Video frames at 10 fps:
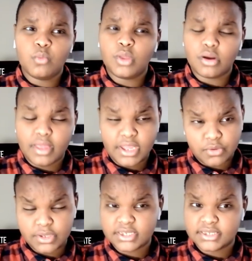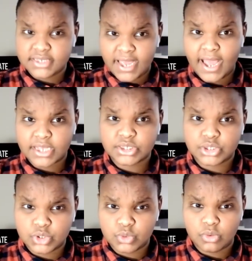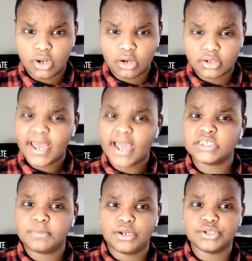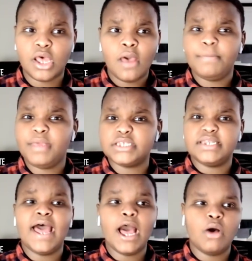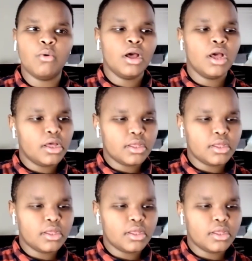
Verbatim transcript: we are increasing tax to our taxpayers because now